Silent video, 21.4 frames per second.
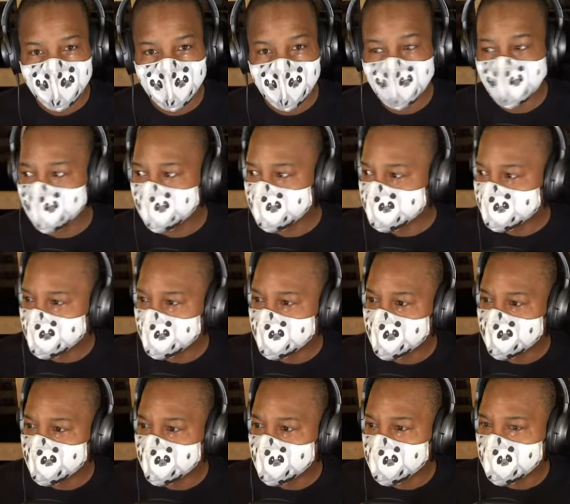I don't
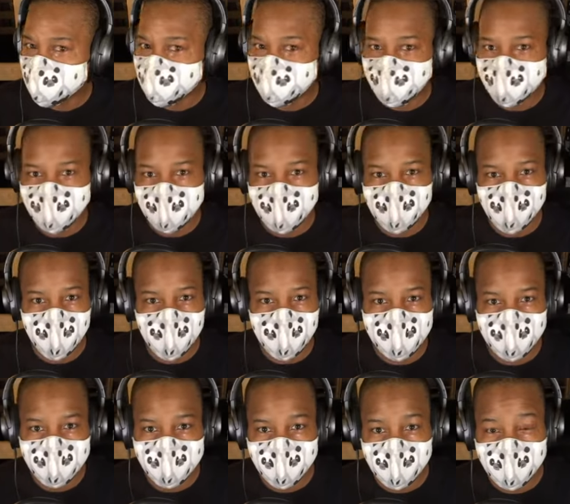go home till like
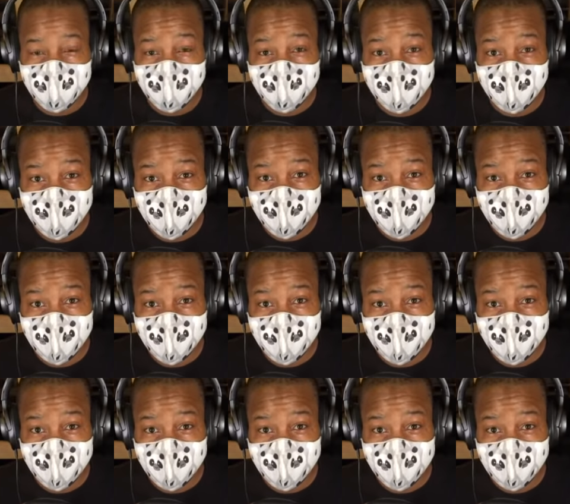1 o'clock.